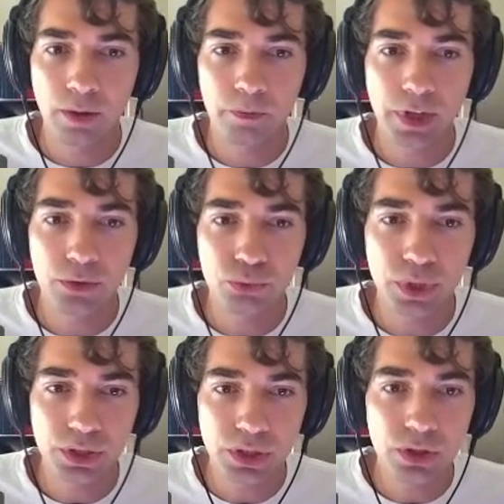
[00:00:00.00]
if
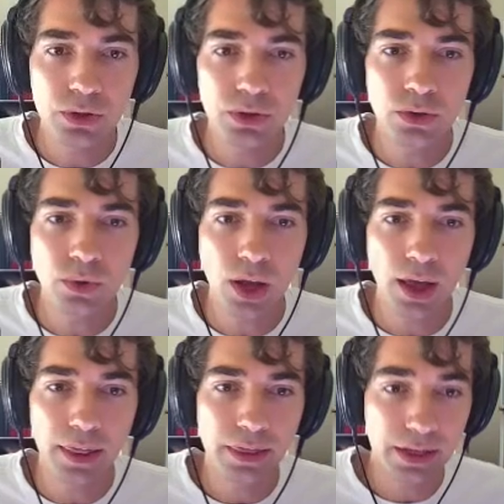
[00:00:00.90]
we knew
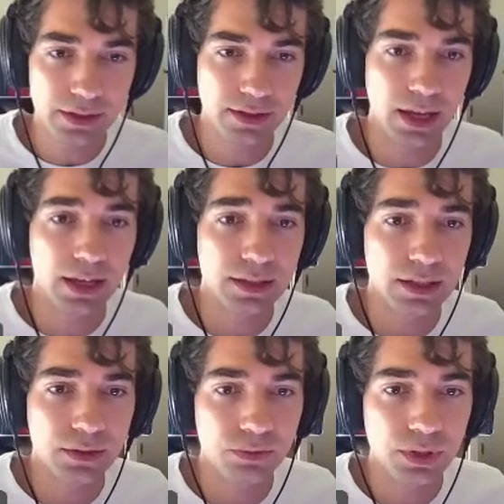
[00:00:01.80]
this set
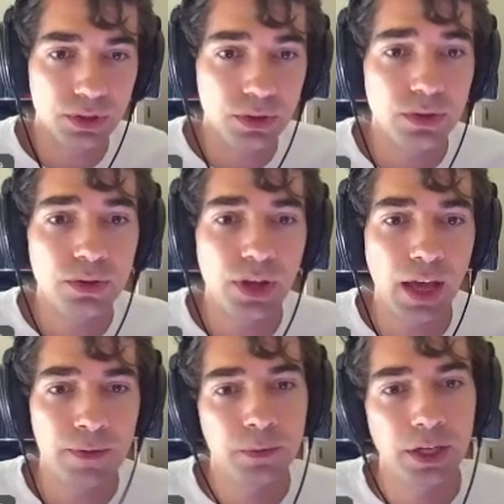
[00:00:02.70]
and if we knew the
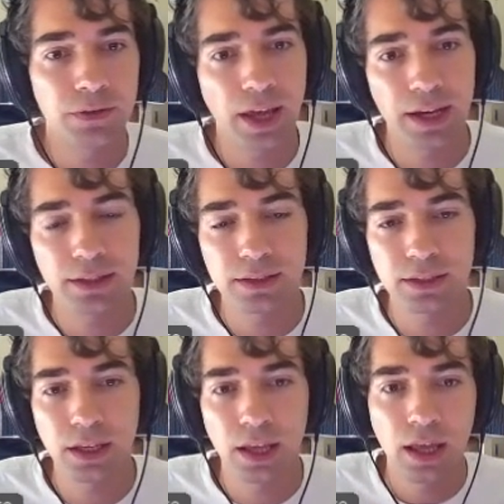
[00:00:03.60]
Hamming weight of x,
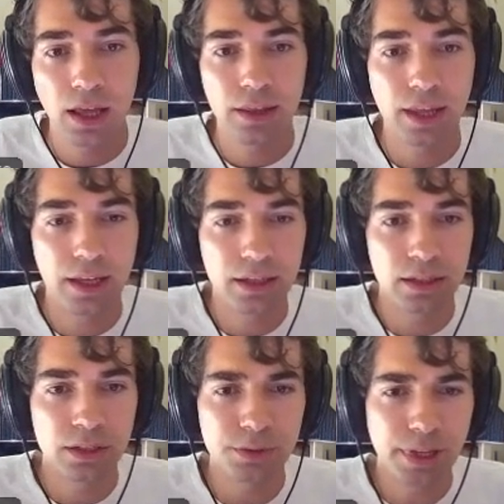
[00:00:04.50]

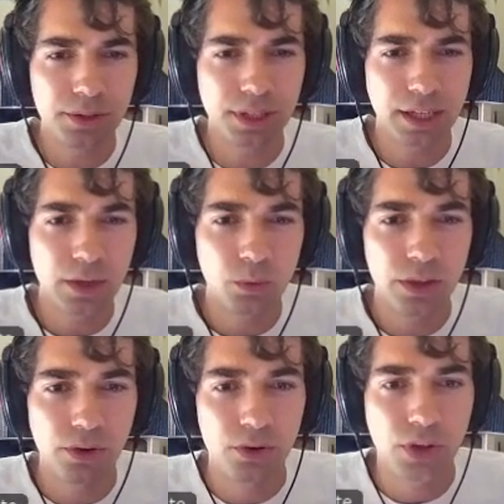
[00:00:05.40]
then just by looking at
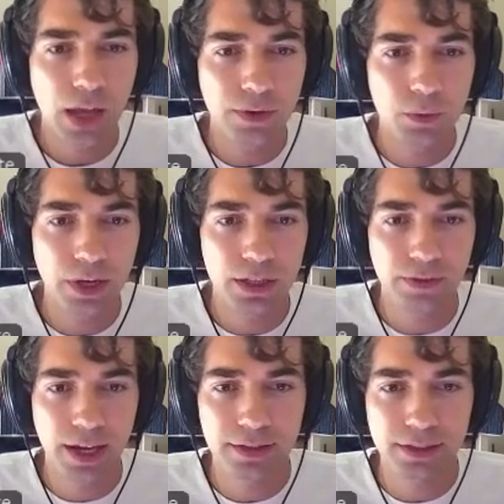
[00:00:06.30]
whether the Hamming weight
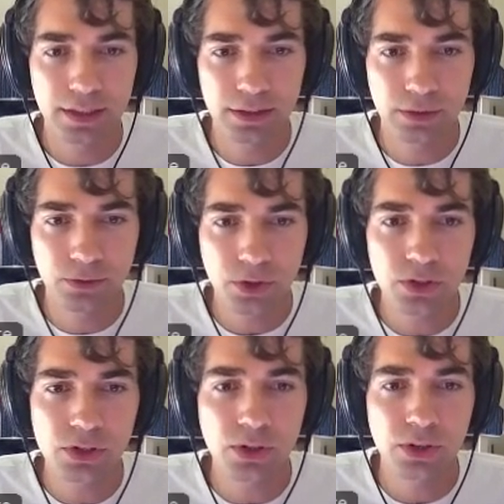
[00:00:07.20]
of x is the
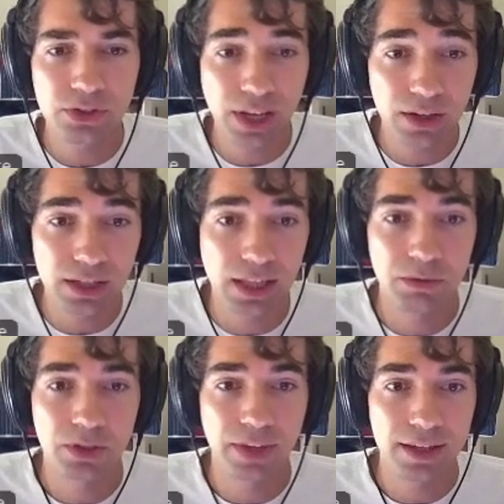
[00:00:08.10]
first or the second
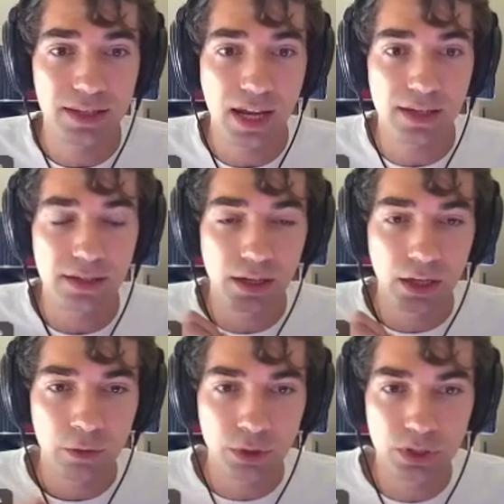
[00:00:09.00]
element of that set,
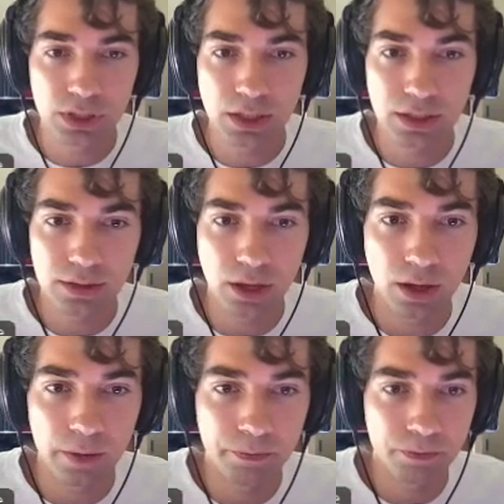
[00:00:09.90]
we could
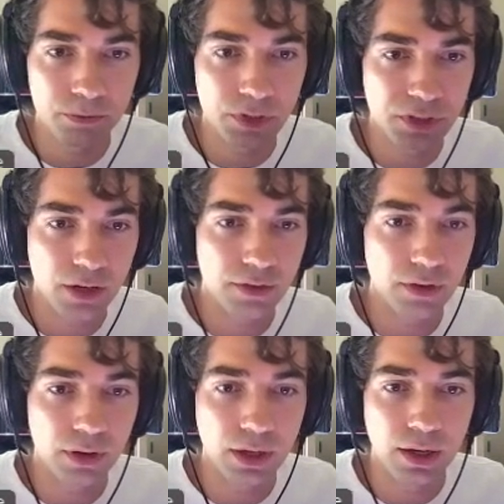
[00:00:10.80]

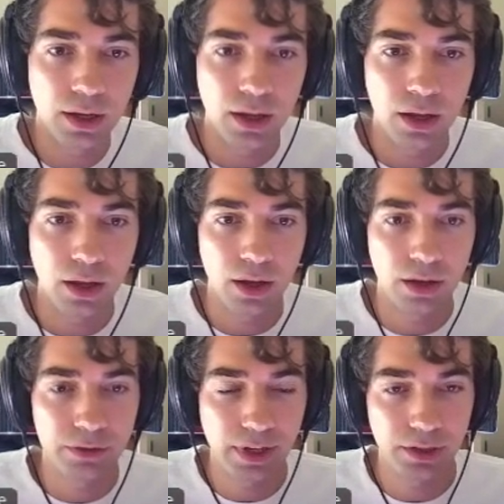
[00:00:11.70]
discover
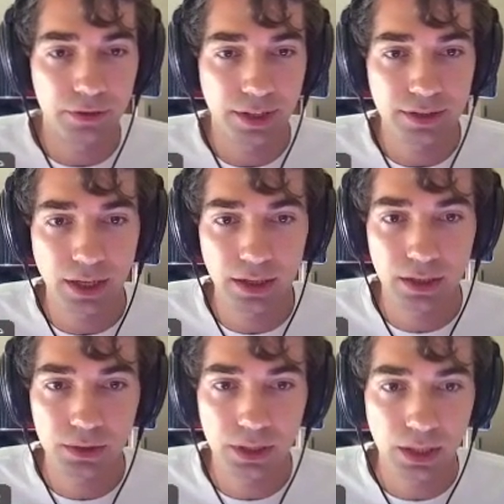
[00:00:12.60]
the value of
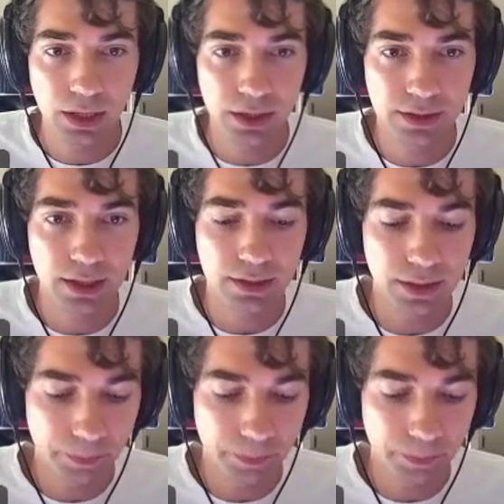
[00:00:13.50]
xi exactly.